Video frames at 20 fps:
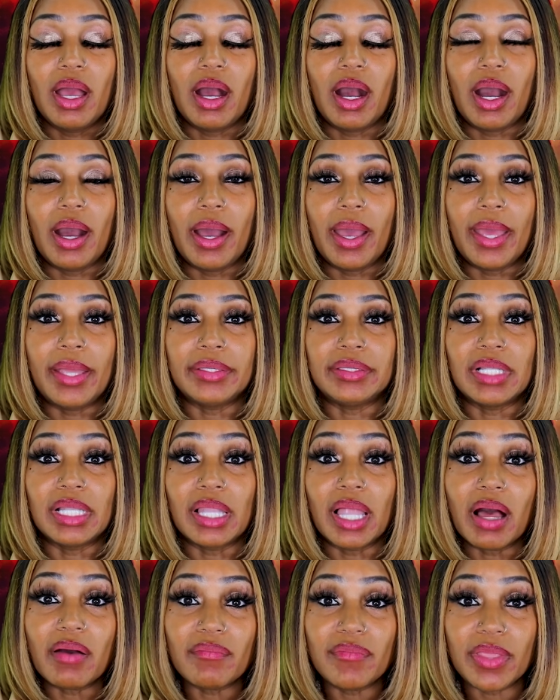and
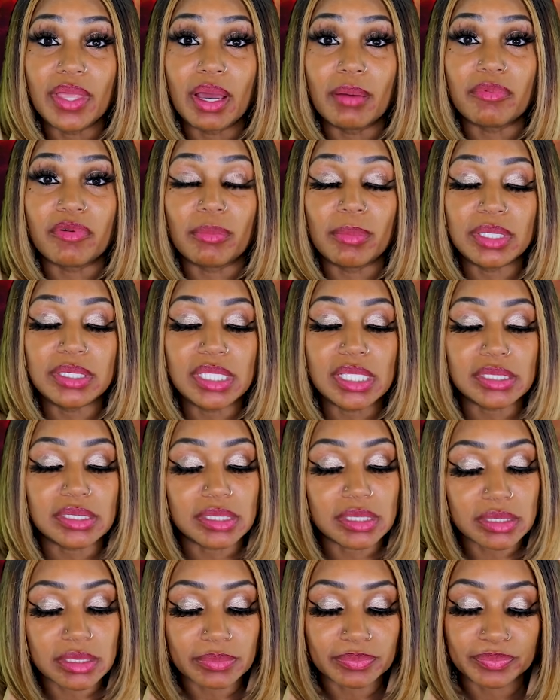love them from a
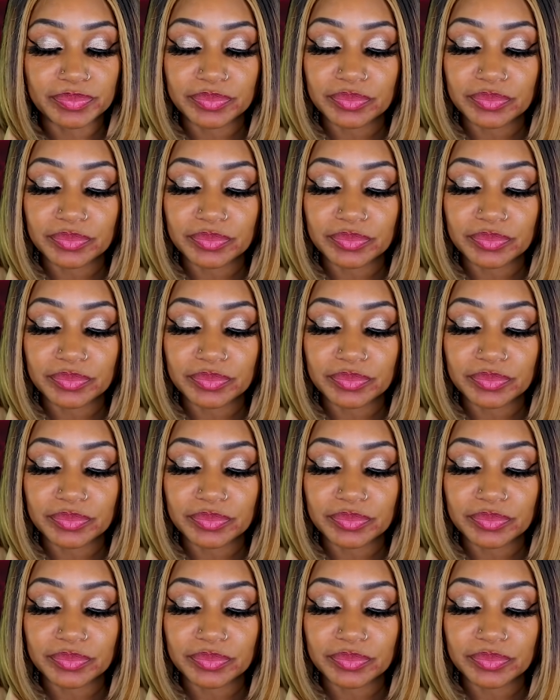distance.